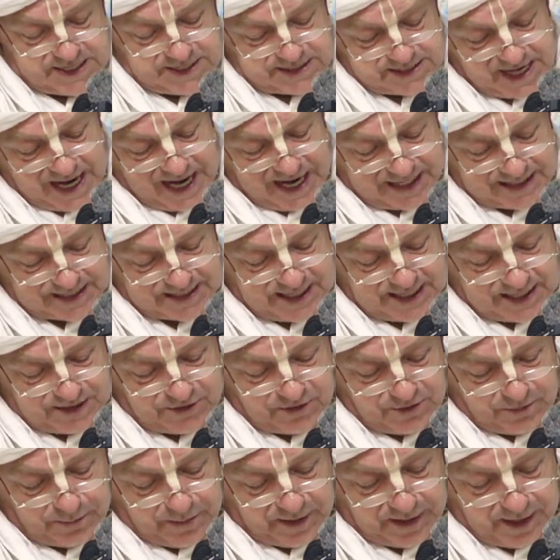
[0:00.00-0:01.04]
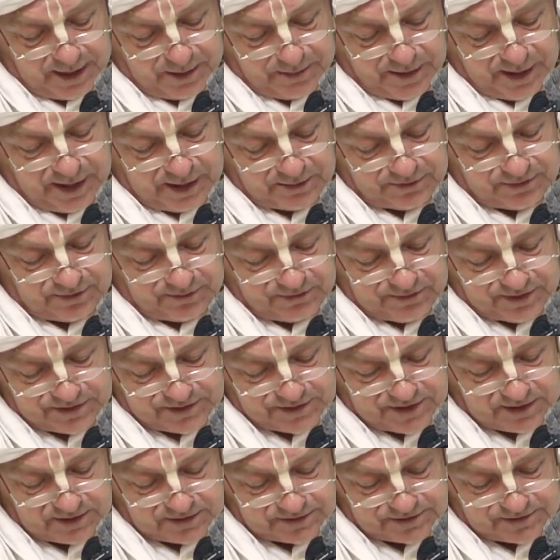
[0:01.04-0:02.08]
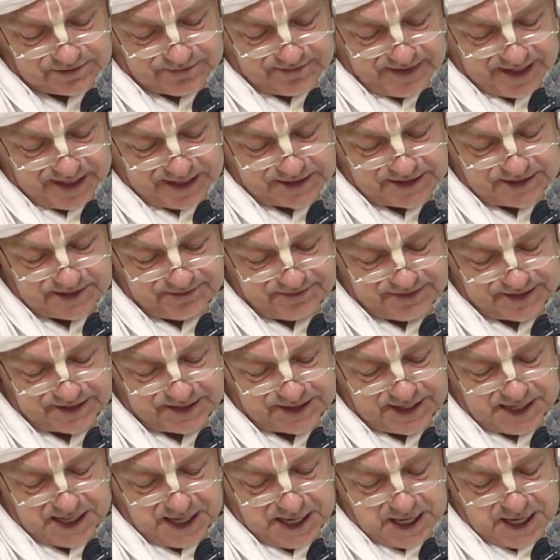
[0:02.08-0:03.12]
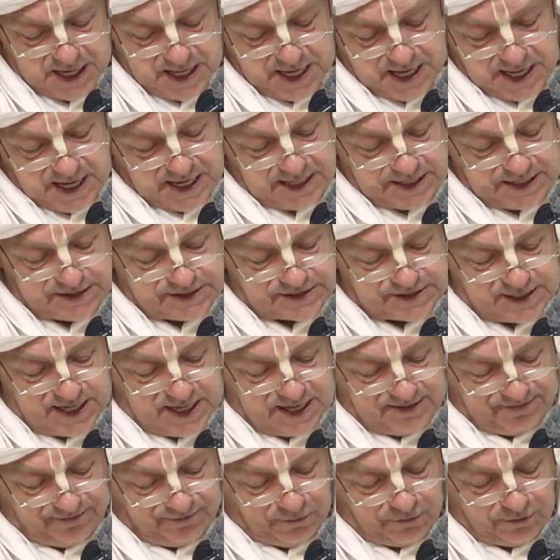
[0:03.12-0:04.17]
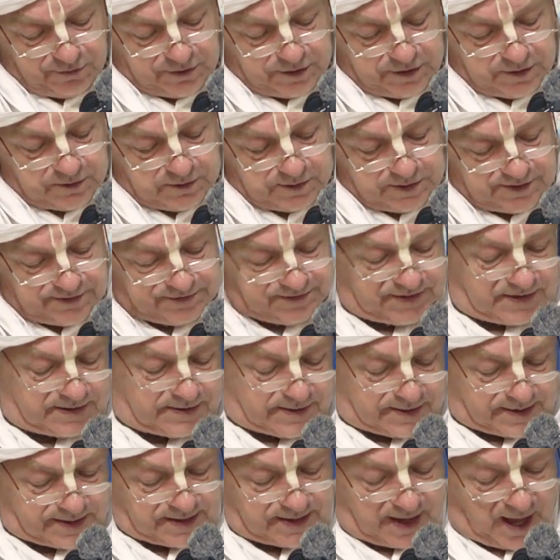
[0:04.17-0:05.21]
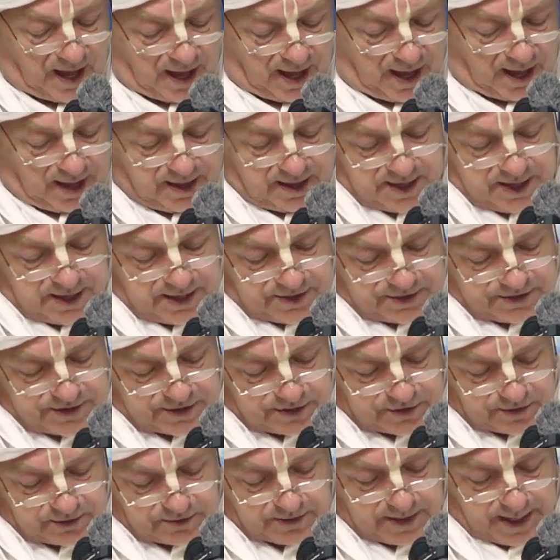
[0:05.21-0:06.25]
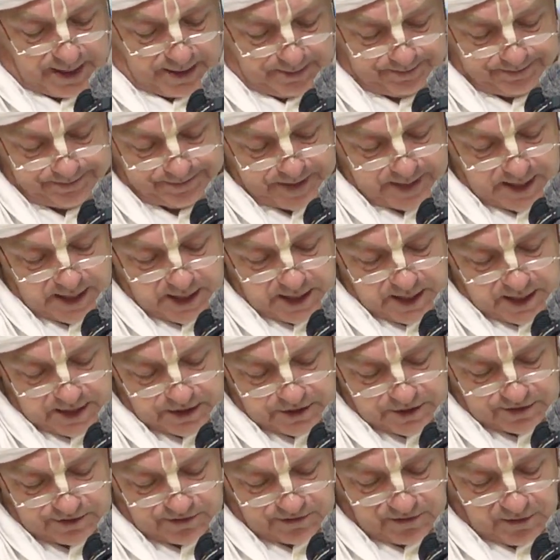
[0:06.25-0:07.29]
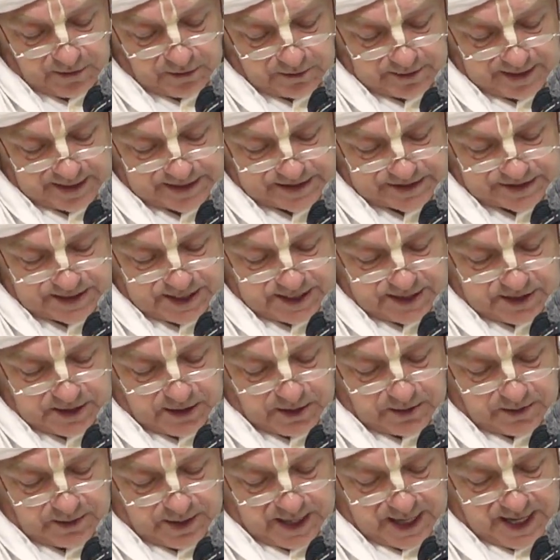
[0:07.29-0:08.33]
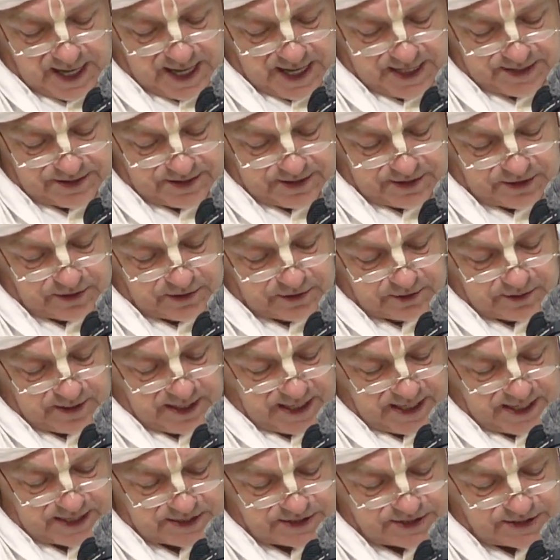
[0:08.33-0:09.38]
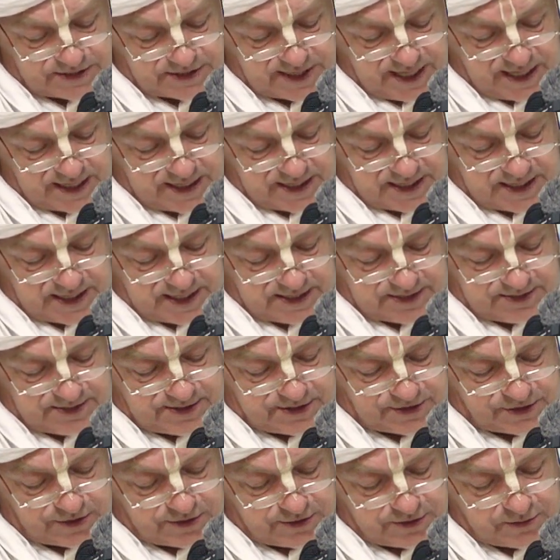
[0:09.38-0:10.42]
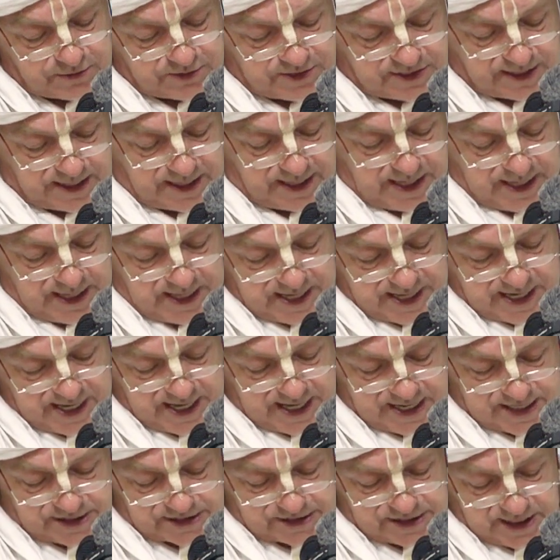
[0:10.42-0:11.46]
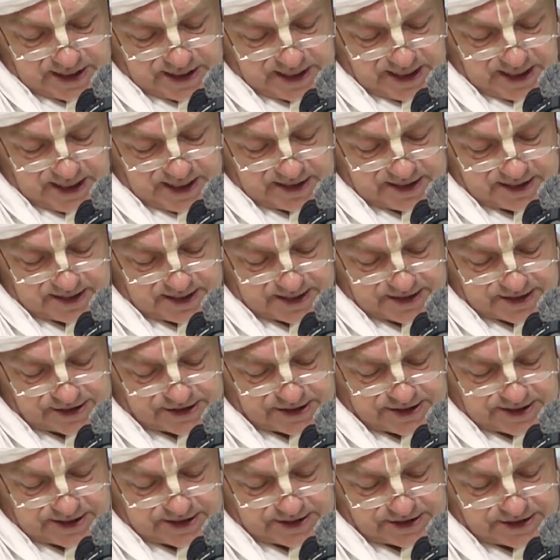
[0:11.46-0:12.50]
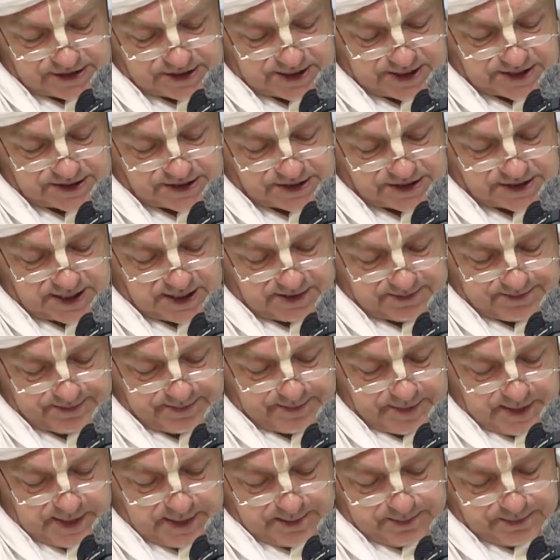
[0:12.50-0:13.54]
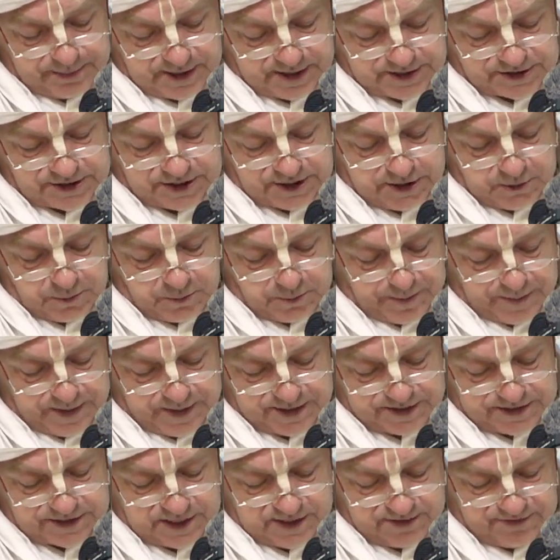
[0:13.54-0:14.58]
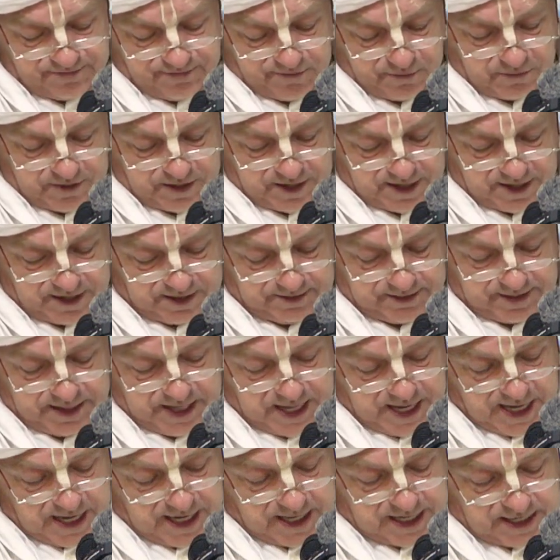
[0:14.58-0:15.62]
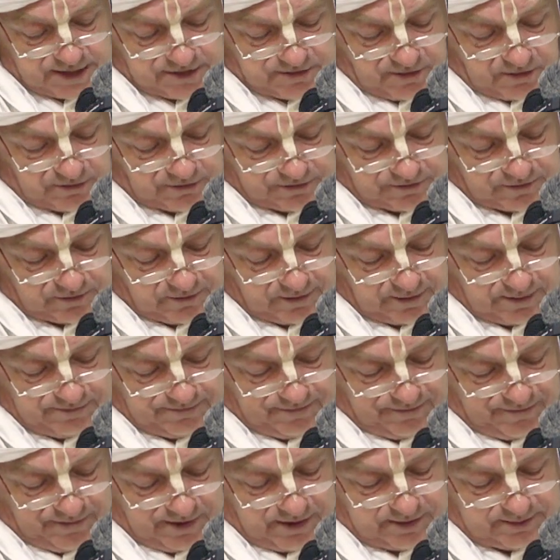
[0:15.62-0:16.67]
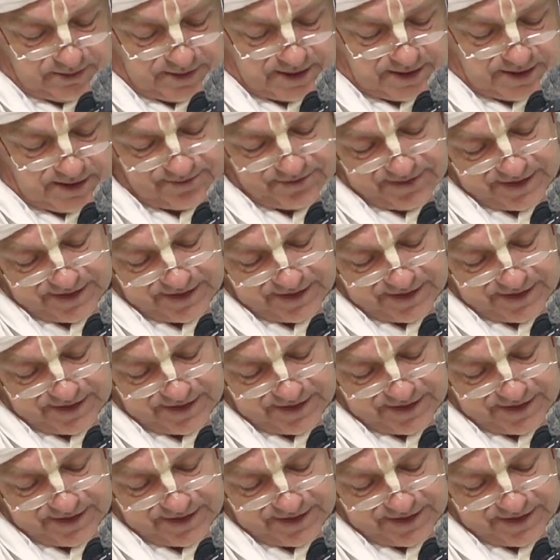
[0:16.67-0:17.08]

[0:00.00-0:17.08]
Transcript: is acting to bring about the results of activity and is therefore known as kartā, the doer. The soul is the knower, and the doer is stated in the Shruti, Esha hi drashta shrashtram, Prashna Upanishad 4.9. It is also confirmed in the